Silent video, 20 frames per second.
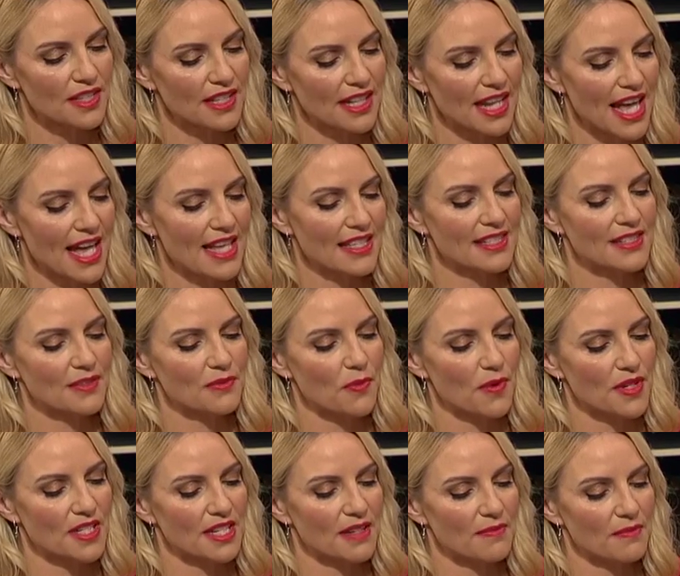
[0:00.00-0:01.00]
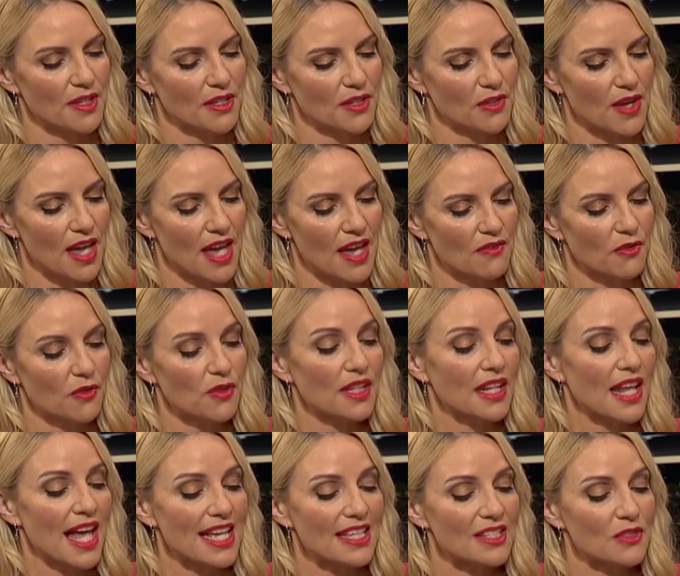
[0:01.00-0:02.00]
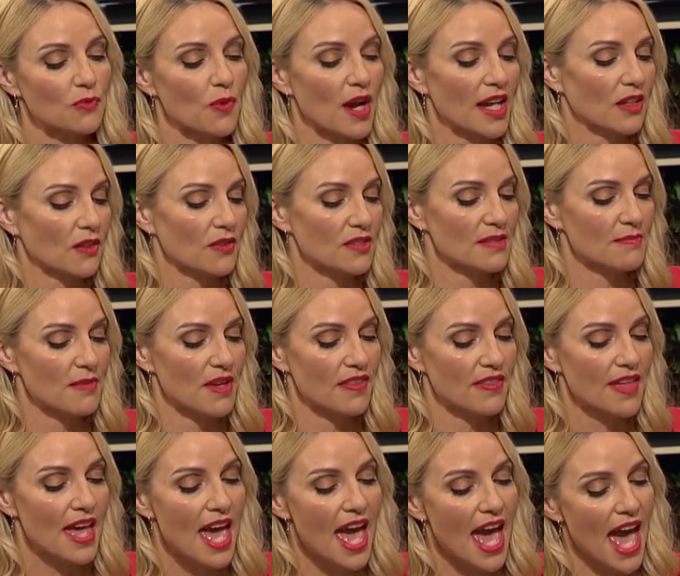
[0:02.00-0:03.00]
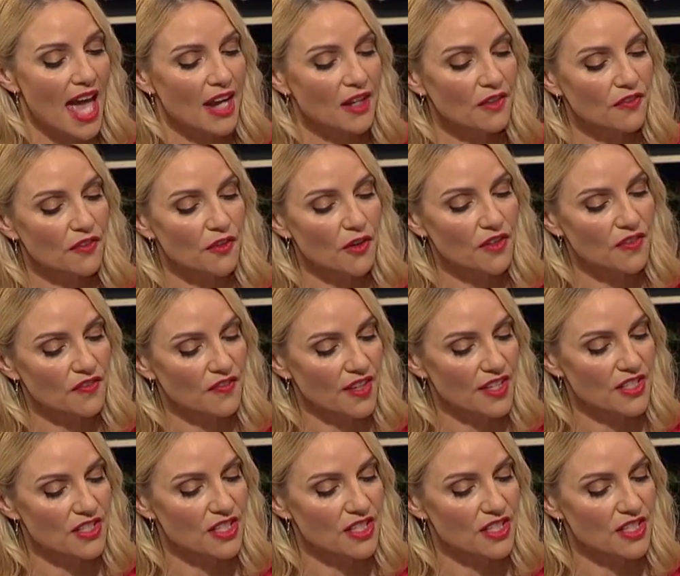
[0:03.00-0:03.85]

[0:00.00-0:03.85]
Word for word: on to the last tip that you have, or the last weight loss myth. Adding yep. fruit and